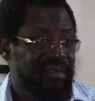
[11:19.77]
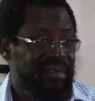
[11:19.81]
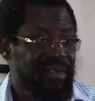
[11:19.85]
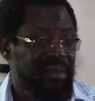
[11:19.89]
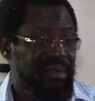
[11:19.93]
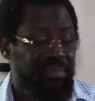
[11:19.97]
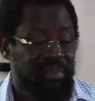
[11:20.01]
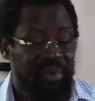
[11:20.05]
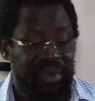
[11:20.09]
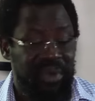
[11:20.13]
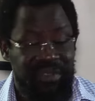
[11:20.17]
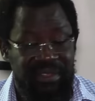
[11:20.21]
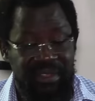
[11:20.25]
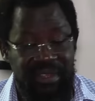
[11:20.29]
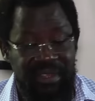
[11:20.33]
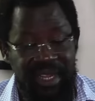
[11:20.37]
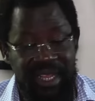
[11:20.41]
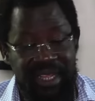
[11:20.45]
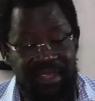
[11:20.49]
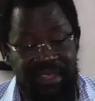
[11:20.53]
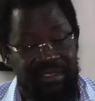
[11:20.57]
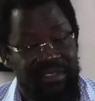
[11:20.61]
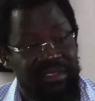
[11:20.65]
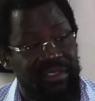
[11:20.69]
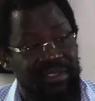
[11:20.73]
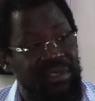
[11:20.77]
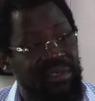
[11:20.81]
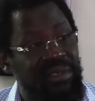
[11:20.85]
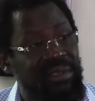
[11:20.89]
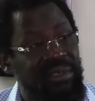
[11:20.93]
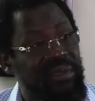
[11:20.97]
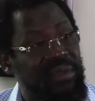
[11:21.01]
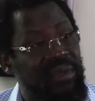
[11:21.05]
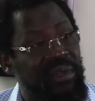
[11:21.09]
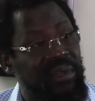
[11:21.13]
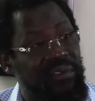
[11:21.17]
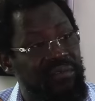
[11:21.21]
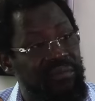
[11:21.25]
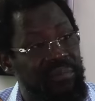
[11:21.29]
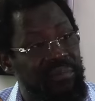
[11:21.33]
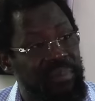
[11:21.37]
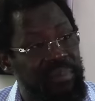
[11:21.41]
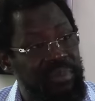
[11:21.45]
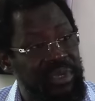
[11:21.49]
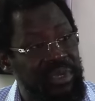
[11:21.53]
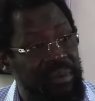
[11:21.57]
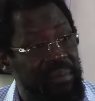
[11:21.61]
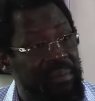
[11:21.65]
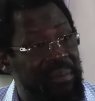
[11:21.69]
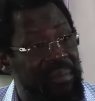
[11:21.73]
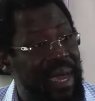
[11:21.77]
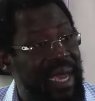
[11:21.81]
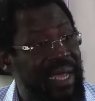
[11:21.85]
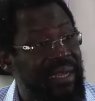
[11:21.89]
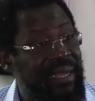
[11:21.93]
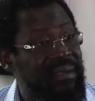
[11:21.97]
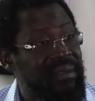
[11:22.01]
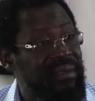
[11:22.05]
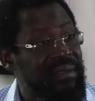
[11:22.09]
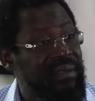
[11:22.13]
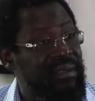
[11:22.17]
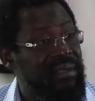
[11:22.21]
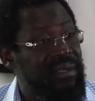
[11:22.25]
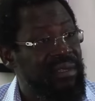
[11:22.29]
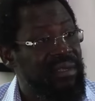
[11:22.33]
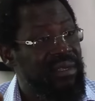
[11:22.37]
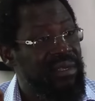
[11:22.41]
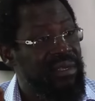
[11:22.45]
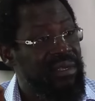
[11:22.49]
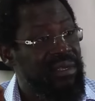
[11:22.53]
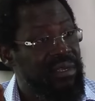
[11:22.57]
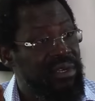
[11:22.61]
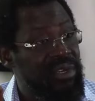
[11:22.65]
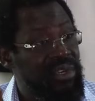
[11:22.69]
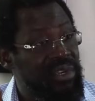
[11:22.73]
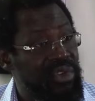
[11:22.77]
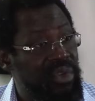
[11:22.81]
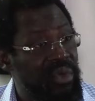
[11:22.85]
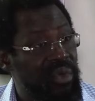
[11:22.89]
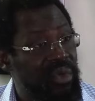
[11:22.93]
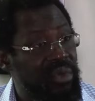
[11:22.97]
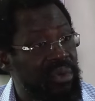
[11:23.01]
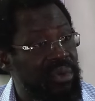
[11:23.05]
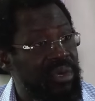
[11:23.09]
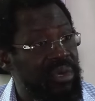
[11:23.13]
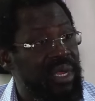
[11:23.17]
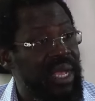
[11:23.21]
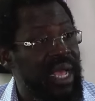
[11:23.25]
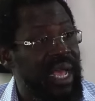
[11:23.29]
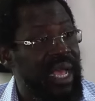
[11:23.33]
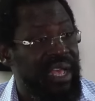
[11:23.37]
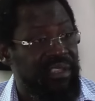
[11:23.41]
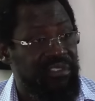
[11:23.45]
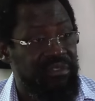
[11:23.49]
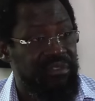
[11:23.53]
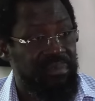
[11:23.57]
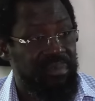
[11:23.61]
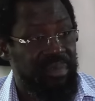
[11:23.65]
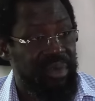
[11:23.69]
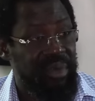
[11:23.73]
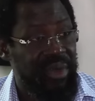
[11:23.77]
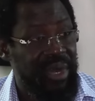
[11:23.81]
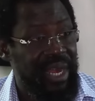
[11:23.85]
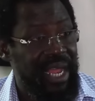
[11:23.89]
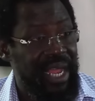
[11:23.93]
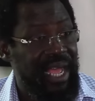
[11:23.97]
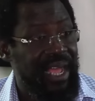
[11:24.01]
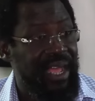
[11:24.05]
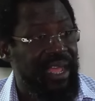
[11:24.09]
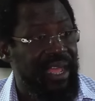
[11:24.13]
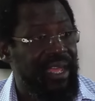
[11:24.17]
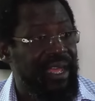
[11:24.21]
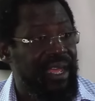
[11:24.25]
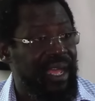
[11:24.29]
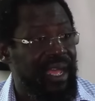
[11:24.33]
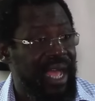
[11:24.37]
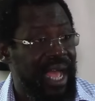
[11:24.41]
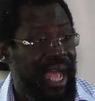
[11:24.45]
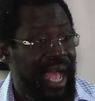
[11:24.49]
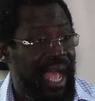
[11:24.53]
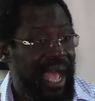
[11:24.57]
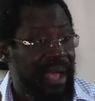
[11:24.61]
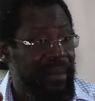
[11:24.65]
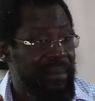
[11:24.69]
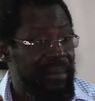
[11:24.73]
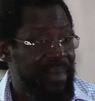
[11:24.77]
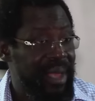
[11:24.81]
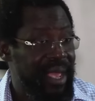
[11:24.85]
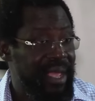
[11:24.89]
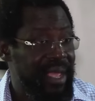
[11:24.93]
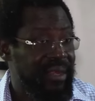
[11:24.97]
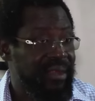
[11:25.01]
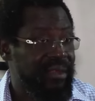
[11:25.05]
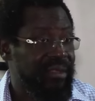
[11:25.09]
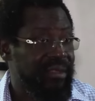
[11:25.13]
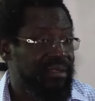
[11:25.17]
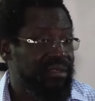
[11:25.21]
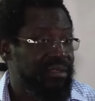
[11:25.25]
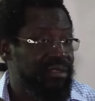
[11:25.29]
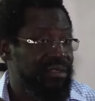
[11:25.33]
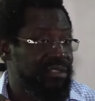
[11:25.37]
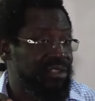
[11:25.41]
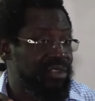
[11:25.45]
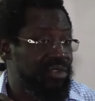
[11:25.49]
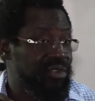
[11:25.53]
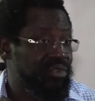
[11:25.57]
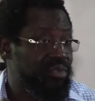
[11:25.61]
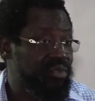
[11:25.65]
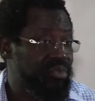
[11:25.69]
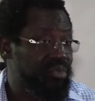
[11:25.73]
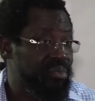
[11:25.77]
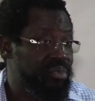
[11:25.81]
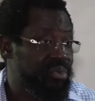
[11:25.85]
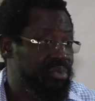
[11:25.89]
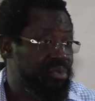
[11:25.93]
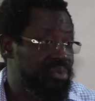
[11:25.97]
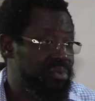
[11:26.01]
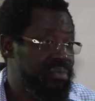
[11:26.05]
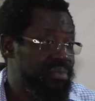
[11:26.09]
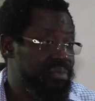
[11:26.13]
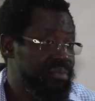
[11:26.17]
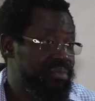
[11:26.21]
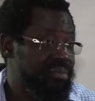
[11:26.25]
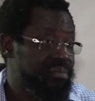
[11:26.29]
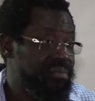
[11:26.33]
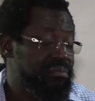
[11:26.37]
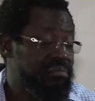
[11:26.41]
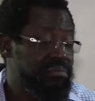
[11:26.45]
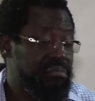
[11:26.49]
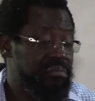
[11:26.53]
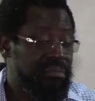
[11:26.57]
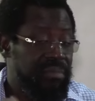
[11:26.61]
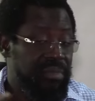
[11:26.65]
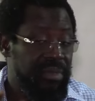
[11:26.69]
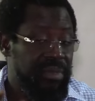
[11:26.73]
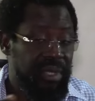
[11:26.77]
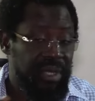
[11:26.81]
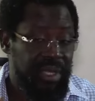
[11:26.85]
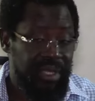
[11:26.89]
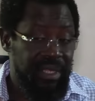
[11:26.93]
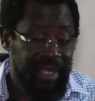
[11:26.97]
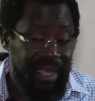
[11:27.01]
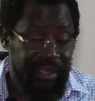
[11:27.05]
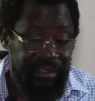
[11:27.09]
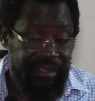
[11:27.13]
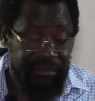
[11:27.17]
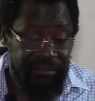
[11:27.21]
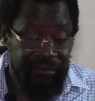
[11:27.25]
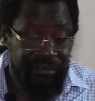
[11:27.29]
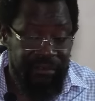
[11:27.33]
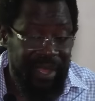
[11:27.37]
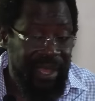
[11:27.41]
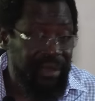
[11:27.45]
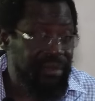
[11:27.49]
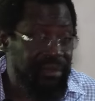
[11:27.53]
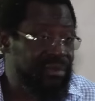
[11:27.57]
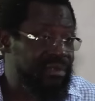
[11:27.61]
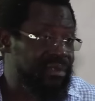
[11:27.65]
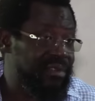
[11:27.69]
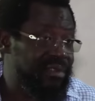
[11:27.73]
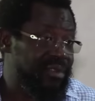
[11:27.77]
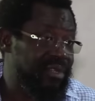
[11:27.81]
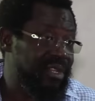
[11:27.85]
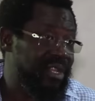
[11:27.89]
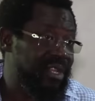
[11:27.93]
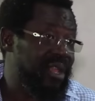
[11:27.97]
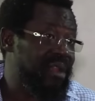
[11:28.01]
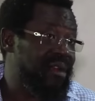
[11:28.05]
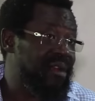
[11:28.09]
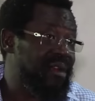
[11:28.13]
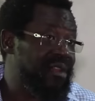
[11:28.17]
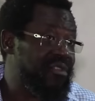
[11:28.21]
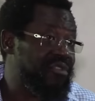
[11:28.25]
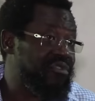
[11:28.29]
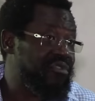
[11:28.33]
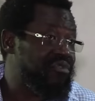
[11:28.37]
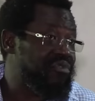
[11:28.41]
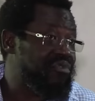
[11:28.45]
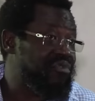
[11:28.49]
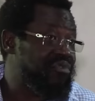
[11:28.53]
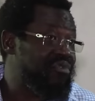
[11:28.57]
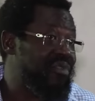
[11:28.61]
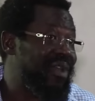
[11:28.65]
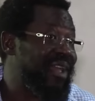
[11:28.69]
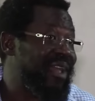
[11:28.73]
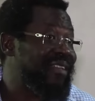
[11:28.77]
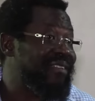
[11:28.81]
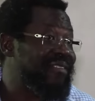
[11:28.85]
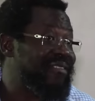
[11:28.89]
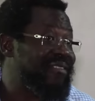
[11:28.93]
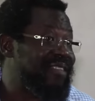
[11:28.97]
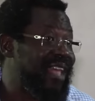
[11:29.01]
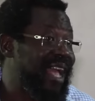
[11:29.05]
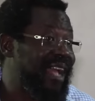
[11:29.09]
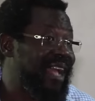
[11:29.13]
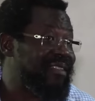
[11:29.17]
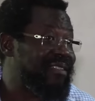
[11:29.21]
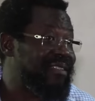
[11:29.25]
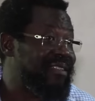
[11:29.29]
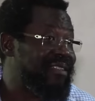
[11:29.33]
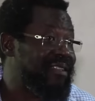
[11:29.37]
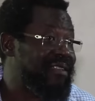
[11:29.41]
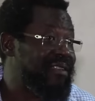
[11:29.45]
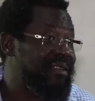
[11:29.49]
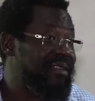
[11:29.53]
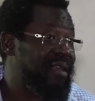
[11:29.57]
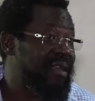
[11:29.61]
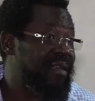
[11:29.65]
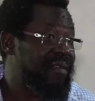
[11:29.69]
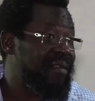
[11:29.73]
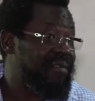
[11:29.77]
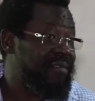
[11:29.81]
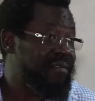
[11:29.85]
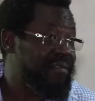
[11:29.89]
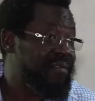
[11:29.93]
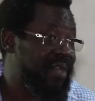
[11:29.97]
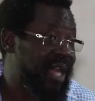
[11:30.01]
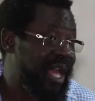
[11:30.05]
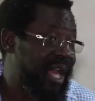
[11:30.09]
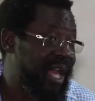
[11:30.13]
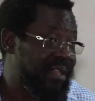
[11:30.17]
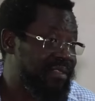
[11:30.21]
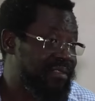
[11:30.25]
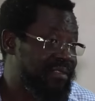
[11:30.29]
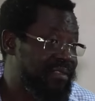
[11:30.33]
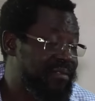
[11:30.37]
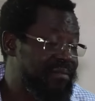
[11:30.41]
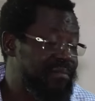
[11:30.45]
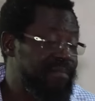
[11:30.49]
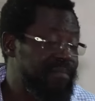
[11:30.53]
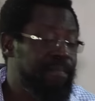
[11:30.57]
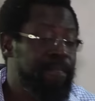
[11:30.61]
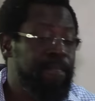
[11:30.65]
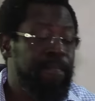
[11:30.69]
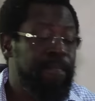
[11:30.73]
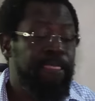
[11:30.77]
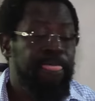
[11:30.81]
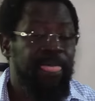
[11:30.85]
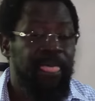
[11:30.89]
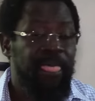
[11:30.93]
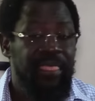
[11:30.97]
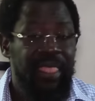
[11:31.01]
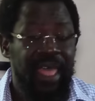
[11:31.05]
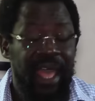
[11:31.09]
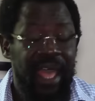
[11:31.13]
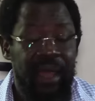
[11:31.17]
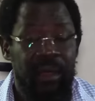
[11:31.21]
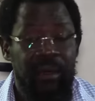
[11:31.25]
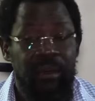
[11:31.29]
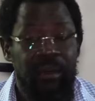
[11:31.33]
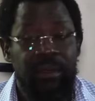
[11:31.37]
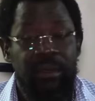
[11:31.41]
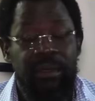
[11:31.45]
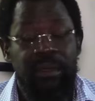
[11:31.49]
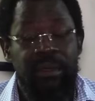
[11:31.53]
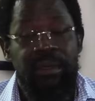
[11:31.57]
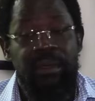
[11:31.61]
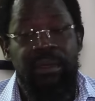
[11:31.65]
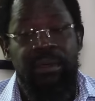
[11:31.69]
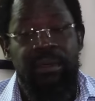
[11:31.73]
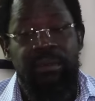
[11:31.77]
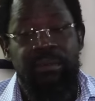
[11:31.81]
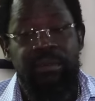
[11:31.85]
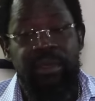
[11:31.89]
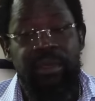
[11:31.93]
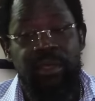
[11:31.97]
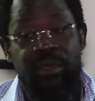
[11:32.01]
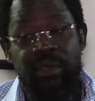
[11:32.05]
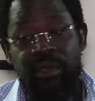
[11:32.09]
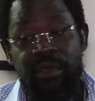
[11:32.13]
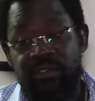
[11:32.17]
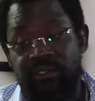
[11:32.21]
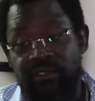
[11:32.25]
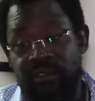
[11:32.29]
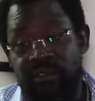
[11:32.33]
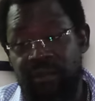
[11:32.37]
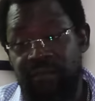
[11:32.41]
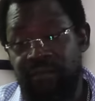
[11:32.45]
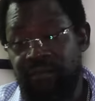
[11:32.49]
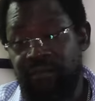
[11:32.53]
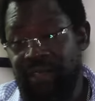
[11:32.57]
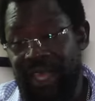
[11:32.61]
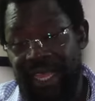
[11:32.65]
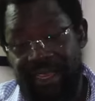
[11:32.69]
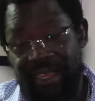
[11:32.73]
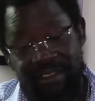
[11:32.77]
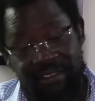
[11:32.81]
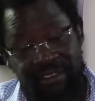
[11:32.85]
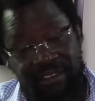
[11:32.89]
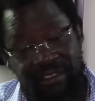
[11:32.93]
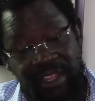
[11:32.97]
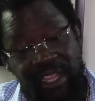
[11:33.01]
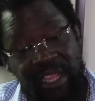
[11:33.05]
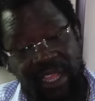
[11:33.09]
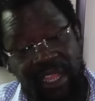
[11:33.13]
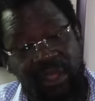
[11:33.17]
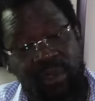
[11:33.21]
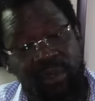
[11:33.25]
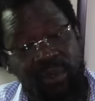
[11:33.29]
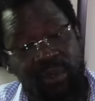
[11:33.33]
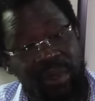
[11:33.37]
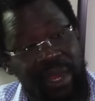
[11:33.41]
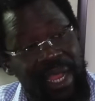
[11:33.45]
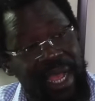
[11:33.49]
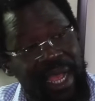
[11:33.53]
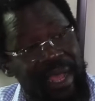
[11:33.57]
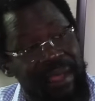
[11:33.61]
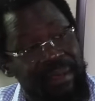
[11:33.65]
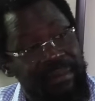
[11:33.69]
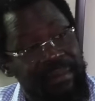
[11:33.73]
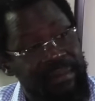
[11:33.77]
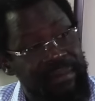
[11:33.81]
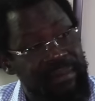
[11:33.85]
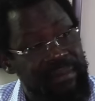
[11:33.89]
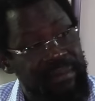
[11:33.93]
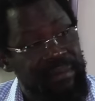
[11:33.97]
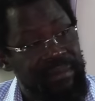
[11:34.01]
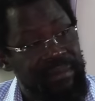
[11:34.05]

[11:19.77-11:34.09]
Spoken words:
the presidency of the man known as Bola Ahmed Tinubu. It has found the grace to do exactly that. Now, because of that singular